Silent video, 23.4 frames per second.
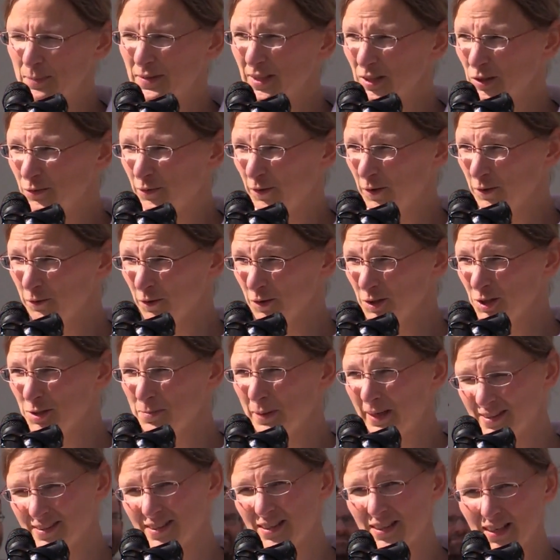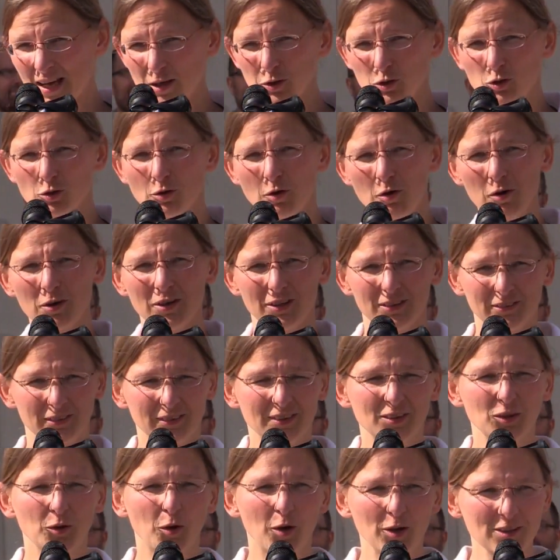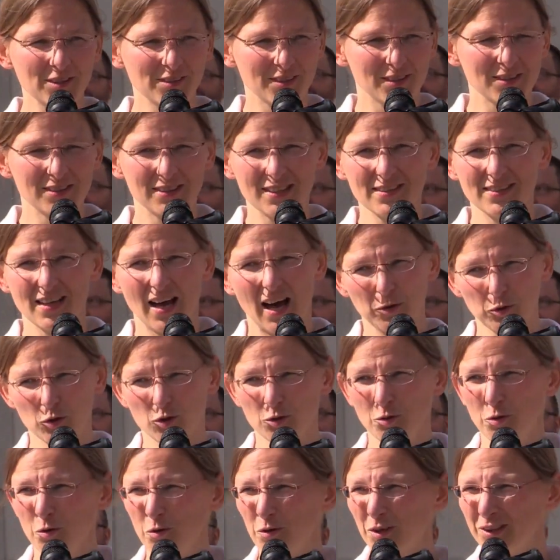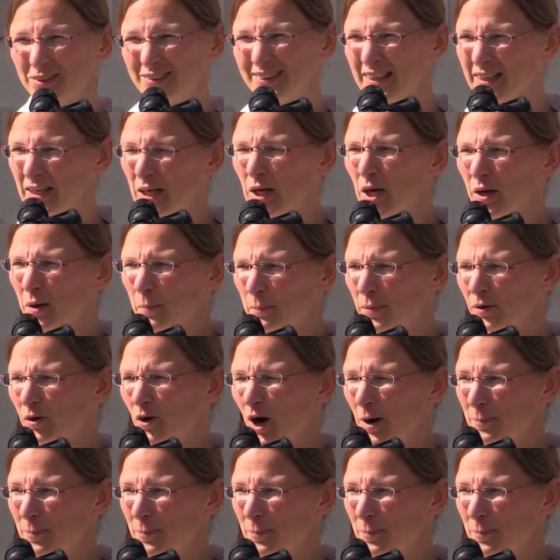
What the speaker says: There are 25 different authors who draft these guidelines,